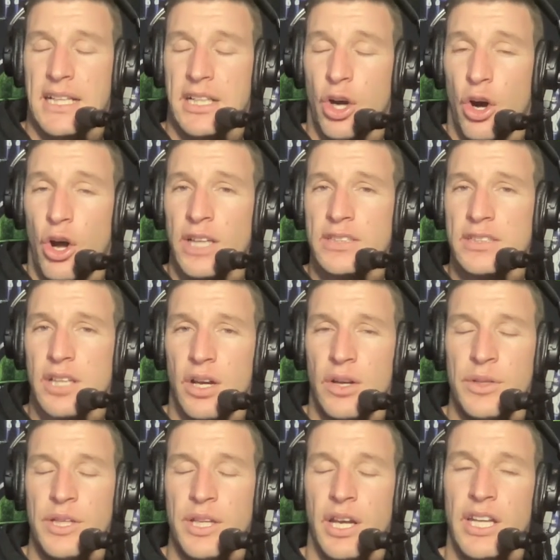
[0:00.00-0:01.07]
guy.
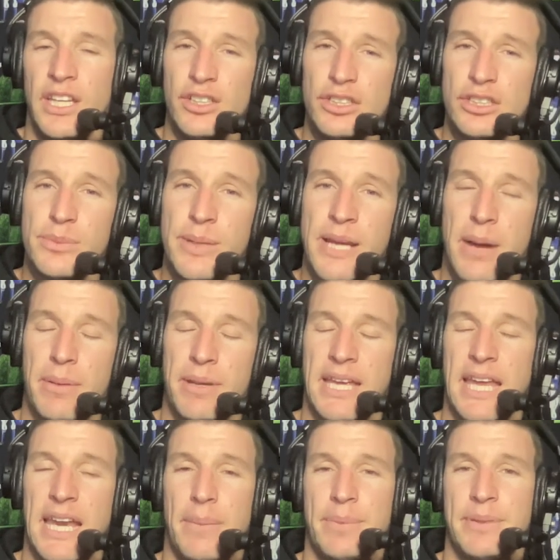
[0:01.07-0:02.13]
So, he used to be able to
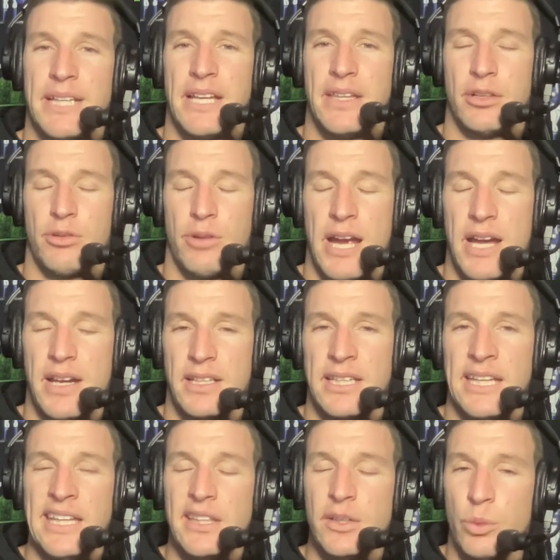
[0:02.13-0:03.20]
get up and down the ground and
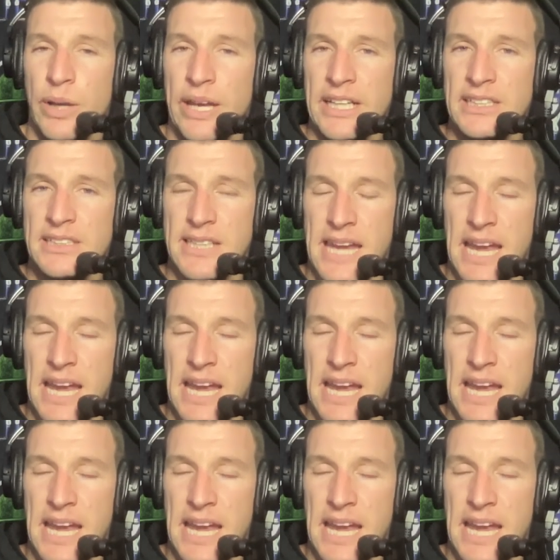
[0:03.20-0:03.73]
hit the wings.